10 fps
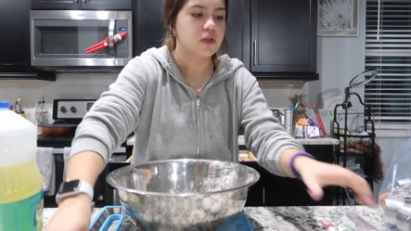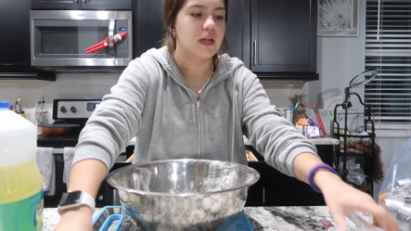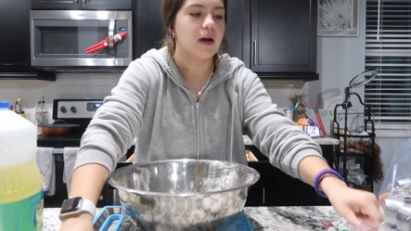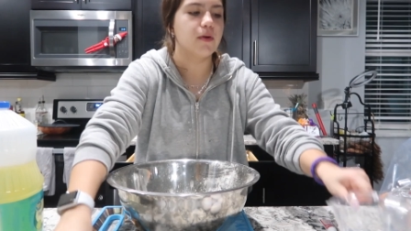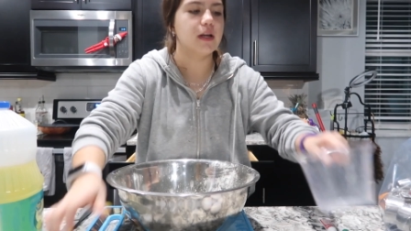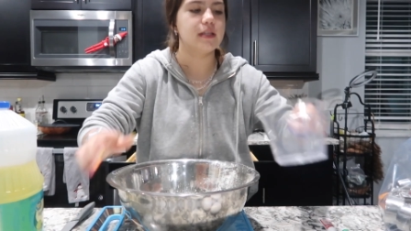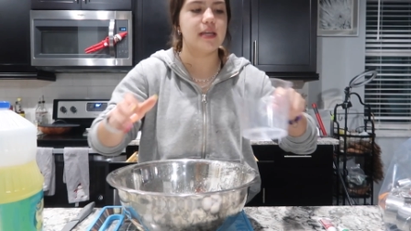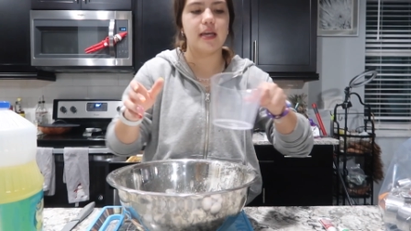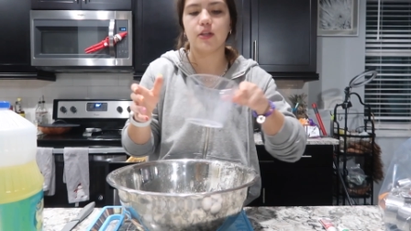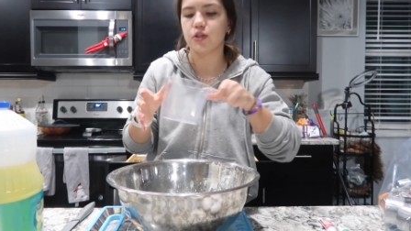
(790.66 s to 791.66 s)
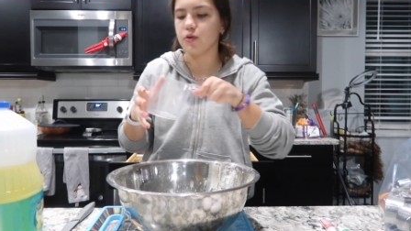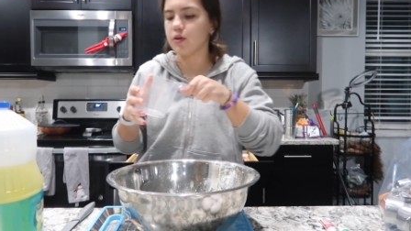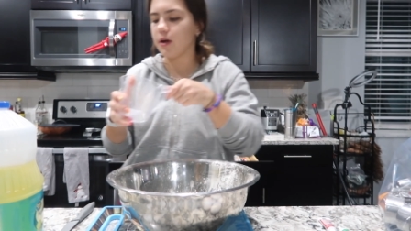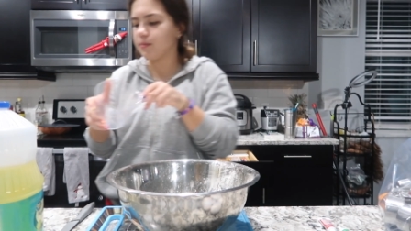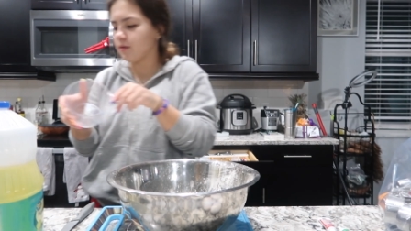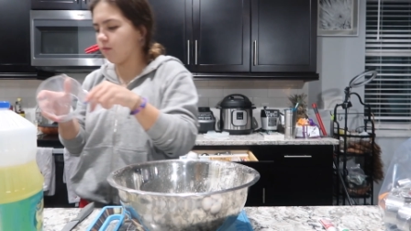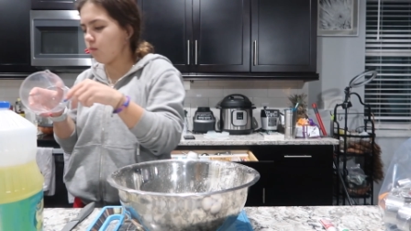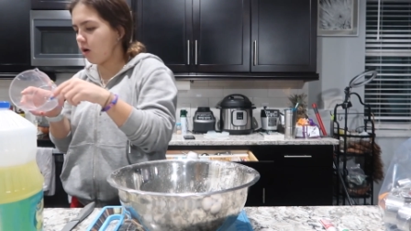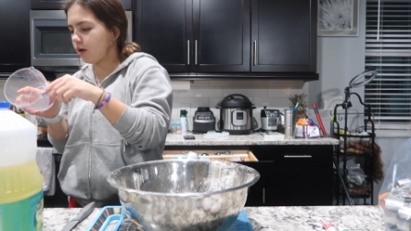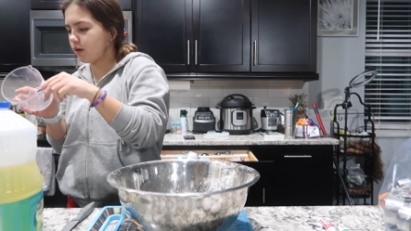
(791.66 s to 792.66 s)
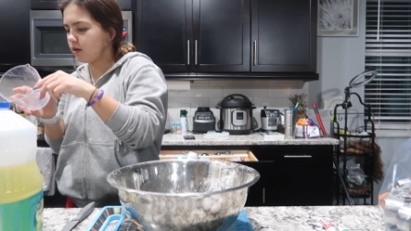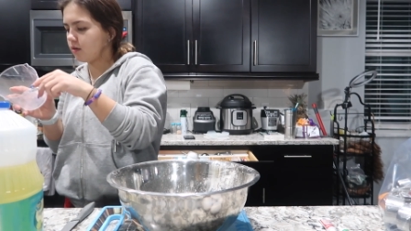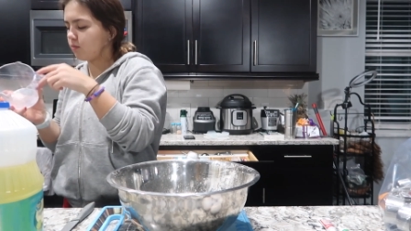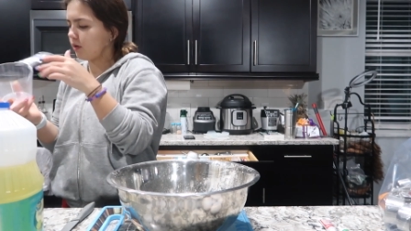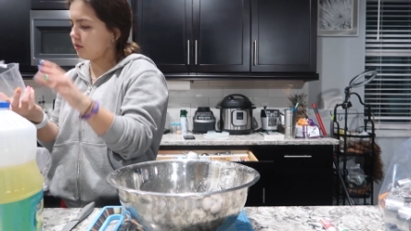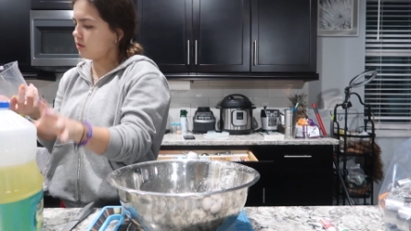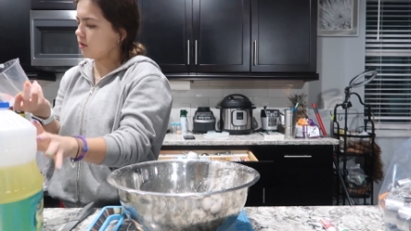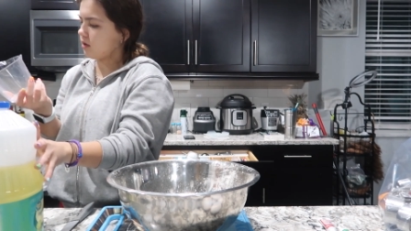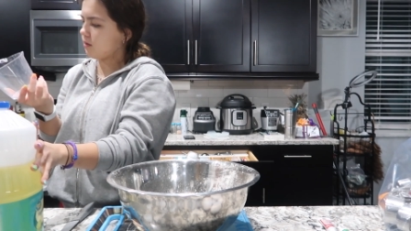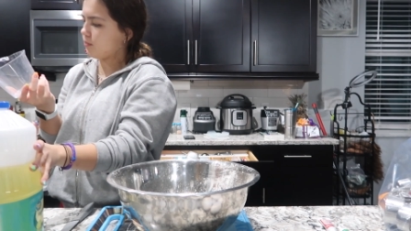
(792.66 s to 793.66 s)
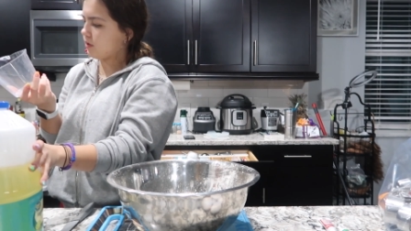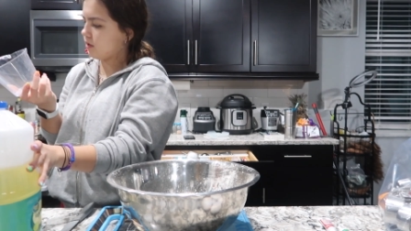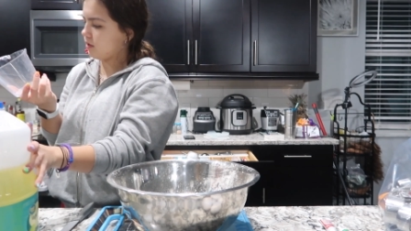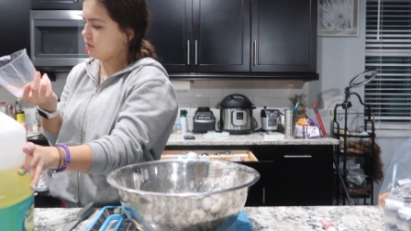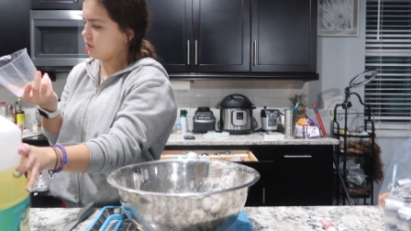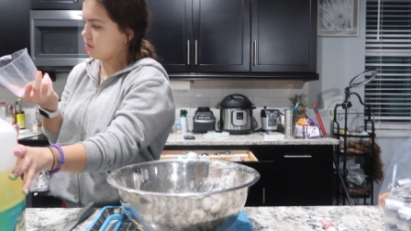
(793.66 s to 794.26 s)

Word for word: So now we're gonna take two cups of water. Where's the cup line?